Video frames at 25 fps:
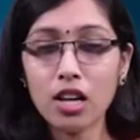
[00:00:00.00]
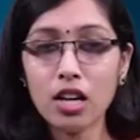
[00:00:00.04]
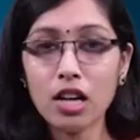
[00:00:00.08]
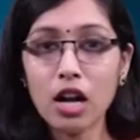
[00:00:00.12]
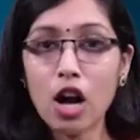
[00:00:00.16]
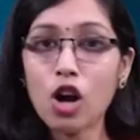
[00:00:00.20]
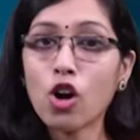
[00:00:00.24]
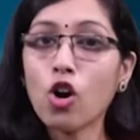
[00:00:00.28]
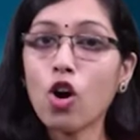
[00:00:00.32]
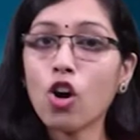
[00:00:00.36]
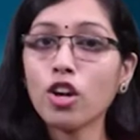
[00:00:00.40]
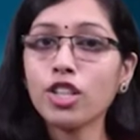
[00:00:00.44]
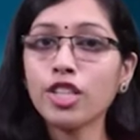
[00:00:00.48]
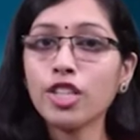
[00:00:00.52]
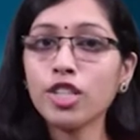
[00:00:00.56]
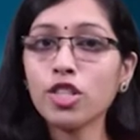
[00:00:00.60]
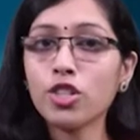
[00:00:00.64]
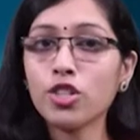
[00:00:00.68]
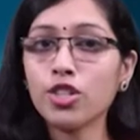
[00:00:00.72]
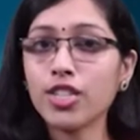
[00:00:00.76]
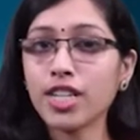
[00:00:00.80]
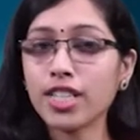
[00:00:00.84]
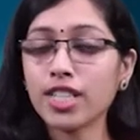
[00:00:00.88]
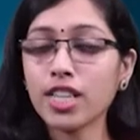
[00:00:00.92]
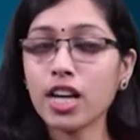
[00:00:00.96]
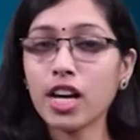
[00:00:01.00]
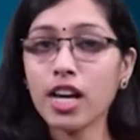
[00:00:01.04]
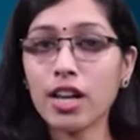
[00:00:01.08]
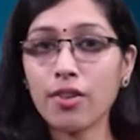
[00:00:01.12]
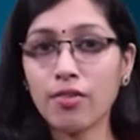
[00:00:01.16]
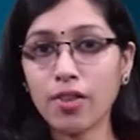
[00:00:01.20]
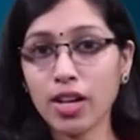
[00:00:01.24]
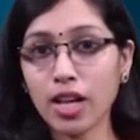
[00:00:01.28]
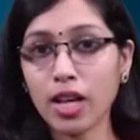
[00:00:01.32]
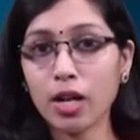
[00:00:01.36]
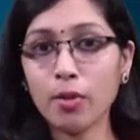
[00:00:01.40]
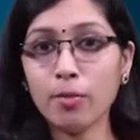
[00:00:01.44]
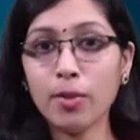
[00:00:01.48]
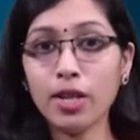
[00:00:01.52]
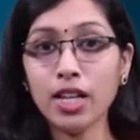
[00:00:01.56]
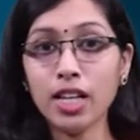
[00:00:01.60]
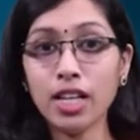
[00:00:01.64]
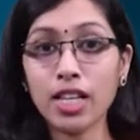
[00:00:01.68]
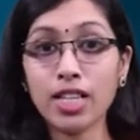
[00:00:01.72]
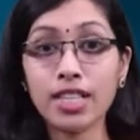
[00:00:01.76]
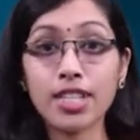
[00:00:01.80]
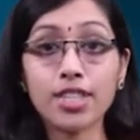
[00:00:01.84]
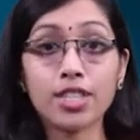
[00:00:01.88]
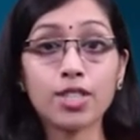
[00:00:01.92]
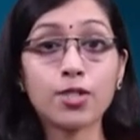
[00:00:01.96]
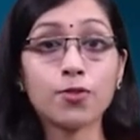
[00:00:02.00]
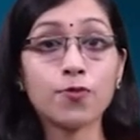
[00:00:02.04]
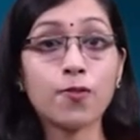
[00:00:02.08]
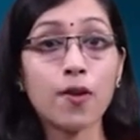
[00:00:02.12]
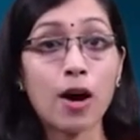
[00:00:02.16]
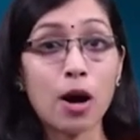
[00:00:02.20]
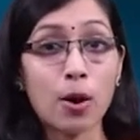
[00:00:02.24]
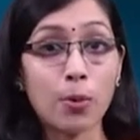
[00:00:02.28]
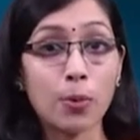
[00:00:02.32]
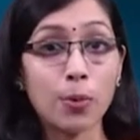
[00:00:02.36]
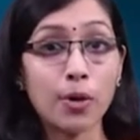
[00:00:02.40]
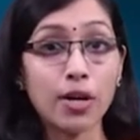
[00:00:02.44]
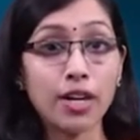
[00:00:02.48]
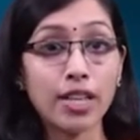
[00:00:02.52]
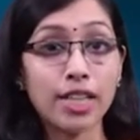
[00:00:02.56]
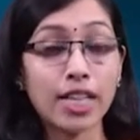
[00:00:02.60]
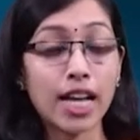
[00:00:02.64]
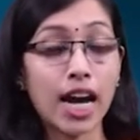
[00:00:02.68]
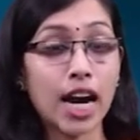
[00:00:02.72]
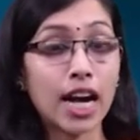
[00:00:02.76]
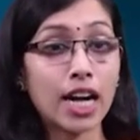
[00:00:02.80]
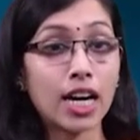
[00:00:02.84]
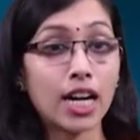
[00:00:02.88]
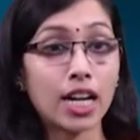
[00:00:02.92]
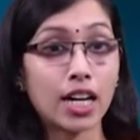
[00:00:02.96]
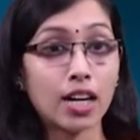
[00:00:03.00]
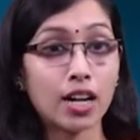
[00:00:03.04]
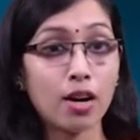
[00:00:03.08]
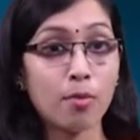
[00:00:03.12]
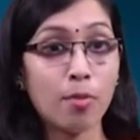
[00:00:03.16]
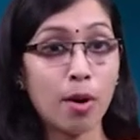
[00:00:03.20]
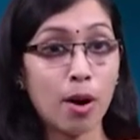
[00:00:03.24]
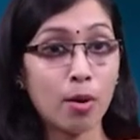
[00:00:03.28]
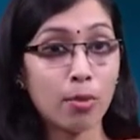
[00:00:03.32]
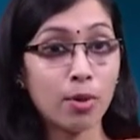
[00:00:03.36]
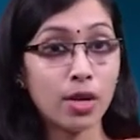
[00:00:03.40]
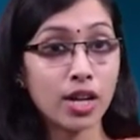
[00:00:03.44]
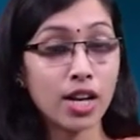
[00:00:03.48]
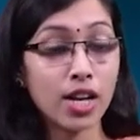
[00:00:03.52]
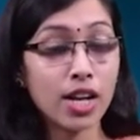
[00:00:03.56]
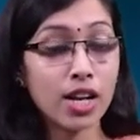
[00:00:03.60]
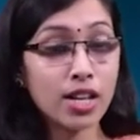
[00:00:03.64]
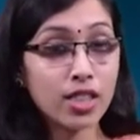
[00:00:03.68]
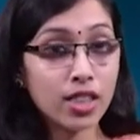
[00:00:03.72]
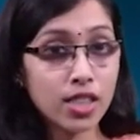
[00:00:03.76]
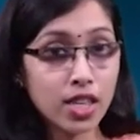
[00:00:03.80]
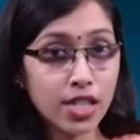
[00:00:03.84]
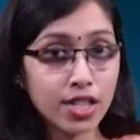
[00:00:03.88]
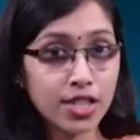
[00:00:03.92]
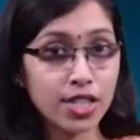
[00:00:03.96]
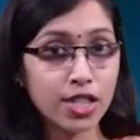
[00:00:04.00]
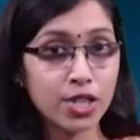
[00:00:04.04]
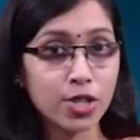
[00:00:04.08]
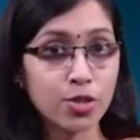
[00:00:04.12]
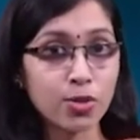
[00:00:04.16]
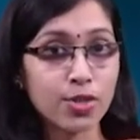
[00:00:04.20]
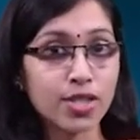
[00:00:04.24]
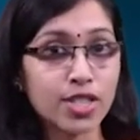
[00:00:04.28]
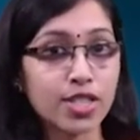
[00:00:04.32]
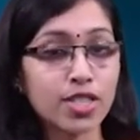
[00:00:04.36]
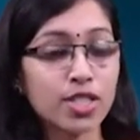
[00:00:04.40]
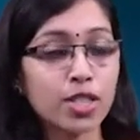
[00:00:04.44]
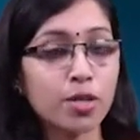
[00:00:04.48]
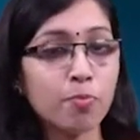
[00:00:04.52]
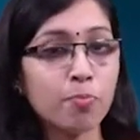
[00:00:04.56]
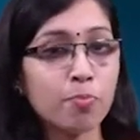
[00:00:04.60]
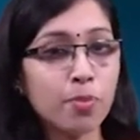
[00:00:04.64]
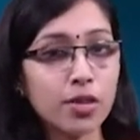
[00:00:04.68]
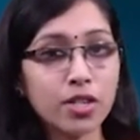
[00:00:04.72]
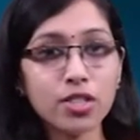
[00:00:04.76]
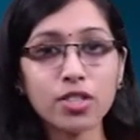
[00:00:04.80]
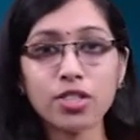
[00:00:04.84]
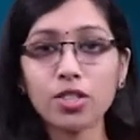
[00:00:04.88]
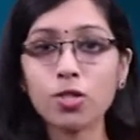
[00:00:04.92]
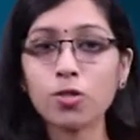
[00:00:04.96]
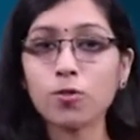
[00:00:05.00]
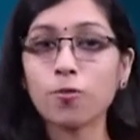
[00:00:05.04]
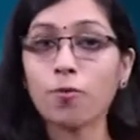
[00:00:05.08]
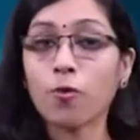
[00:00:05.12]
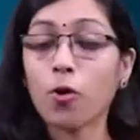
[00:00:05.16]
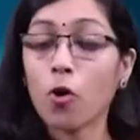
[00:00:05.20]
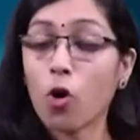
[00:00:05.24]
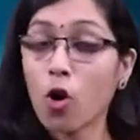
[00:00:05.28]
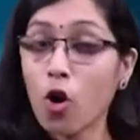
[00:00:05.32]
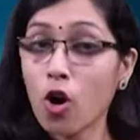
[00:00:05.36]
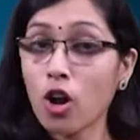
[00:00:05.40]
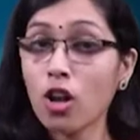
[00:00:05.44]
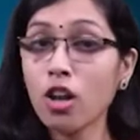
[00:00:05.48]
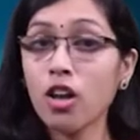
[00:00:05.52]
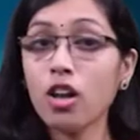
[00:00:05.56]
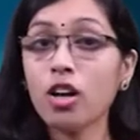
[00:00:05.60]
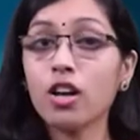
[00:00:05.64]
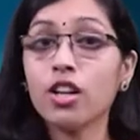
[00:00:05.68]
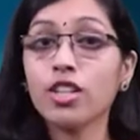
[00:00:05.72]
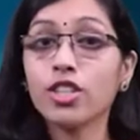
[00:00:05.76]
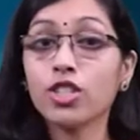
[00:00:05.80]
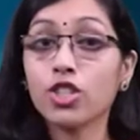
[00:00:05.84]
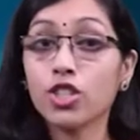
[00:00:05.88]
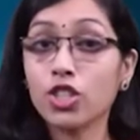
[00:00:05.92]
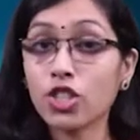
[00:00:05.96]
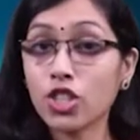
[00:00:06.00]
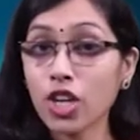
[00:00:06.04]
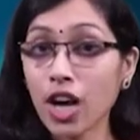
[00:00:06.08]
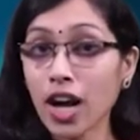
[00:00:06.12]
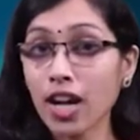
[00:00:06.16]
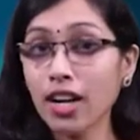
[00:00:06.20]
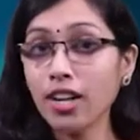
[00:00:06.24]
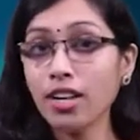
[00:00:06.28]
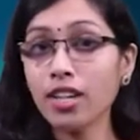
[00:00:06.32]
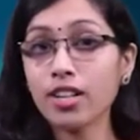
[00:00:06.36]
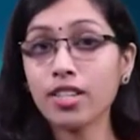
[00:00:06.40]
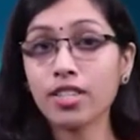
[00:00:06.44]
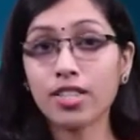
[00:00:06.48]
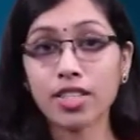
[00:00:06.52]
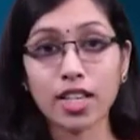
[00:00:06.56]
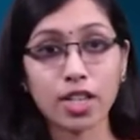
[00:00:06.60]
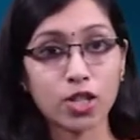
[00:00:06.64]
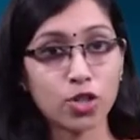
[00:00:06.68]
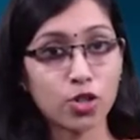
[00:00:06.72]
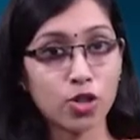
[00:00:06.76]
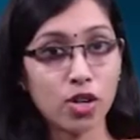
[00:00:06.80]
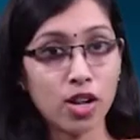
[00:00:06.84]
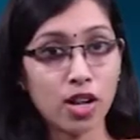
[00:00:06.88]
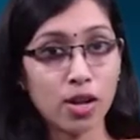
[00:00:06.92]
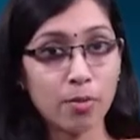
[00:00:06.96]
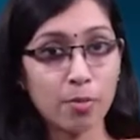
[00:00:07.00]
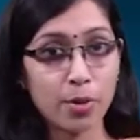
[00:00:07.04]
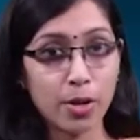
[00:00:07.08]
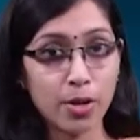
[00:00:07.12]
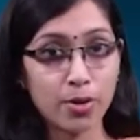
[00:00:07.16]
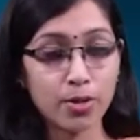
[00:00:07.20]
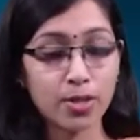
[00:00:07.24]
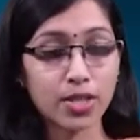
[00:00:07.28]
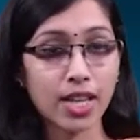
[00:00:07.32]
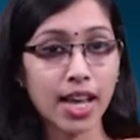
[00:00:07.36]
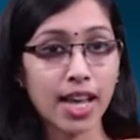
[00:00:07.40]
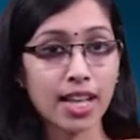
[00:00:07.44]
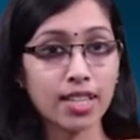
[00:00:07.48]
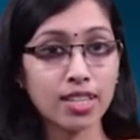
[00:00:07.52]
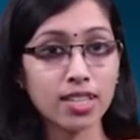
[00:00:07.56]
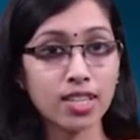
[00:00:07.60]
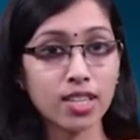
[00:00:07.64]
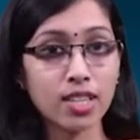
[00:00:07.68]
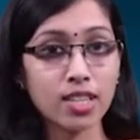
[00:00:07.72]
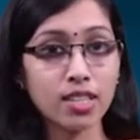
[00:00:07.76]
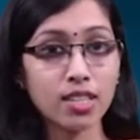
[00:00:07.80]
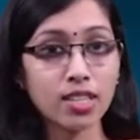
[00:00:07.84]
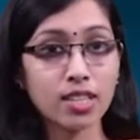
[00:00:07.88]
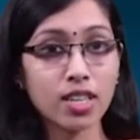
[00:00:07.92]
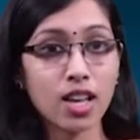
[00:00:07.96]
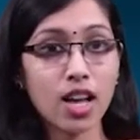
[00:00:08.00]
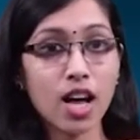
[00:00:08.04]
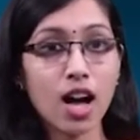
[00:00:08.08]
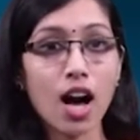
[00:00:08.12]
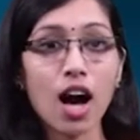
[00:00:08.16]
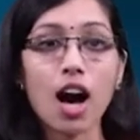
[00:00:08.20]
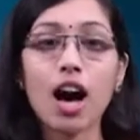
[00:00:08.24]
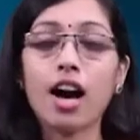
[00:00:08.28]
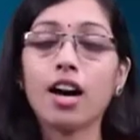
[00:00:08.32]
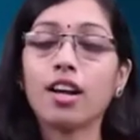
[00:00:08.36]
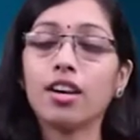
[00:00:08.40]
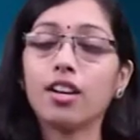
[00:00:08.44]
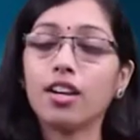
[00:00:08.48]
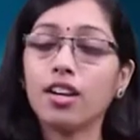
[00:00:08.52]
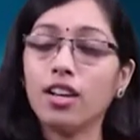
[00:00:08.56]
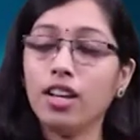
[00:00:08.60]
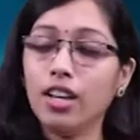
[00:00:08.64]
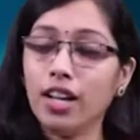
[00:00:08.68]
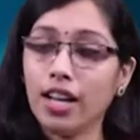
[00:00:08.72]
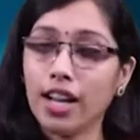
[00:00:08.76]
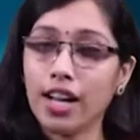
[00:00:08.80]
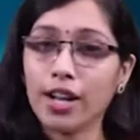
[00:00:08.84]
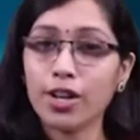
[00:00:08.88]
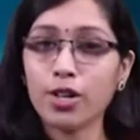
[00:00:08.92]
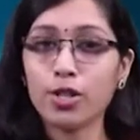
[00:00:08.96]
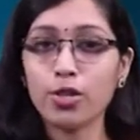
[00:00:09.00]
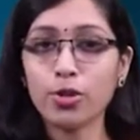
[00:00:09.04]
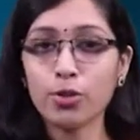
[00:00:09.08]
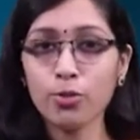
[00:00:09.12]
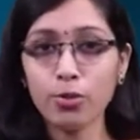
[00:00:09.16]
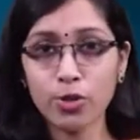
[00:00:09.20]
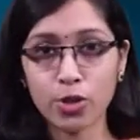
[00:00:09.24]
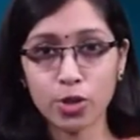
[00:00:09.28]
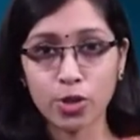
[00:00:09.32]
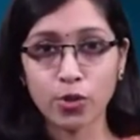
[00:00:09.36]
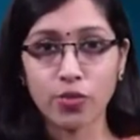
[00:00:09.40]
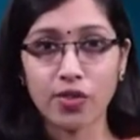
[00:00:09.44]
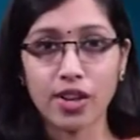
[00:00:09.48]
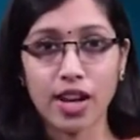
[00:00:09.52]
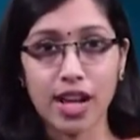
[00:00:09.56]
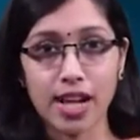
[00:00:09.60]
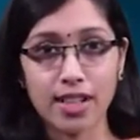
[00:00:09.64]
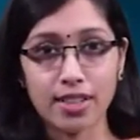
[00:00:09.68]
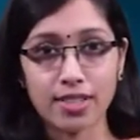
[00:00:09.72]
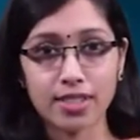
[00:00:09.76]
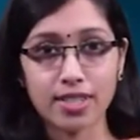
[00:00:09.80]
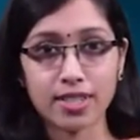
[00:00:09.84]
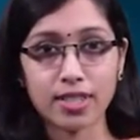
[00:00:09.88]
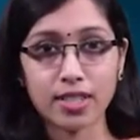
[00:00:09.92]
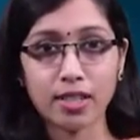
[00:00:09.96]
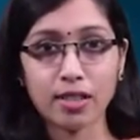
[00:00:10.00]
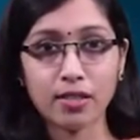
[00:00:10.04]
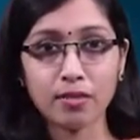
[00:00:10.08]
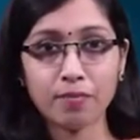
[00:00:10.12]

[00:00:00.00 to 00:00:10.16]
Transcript: According to data available, it is found that about 30 to 60% of all child sexual abuse cases are linked to juveniles.